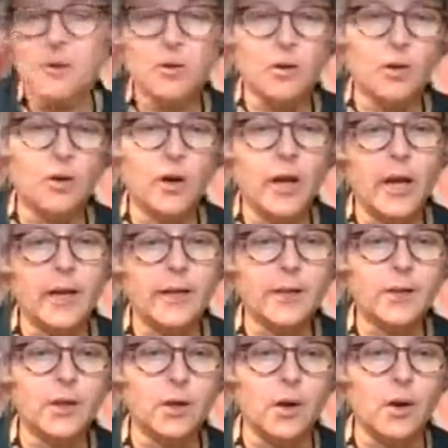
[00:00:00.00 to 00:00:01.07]
go ahead
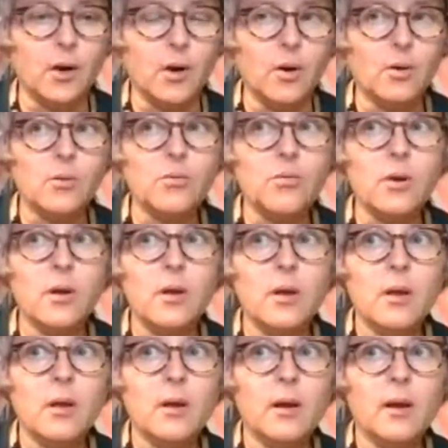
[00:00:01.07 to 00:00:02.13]
and go.
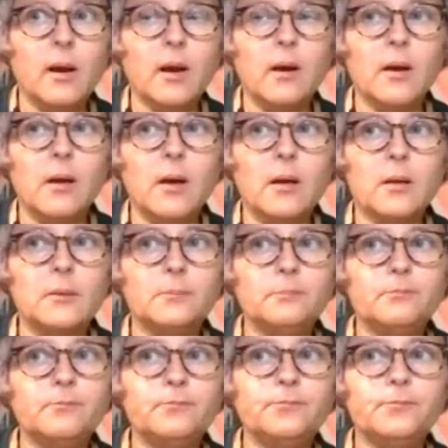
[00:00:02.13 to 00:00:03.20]

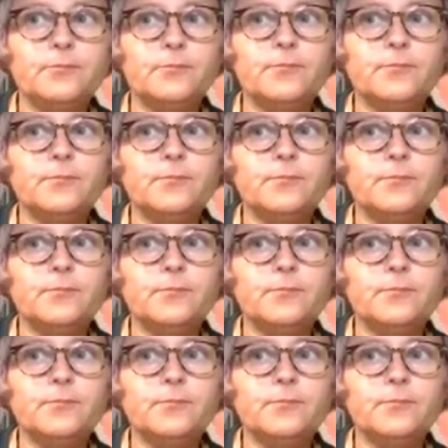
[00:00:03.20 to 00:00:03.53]
Um,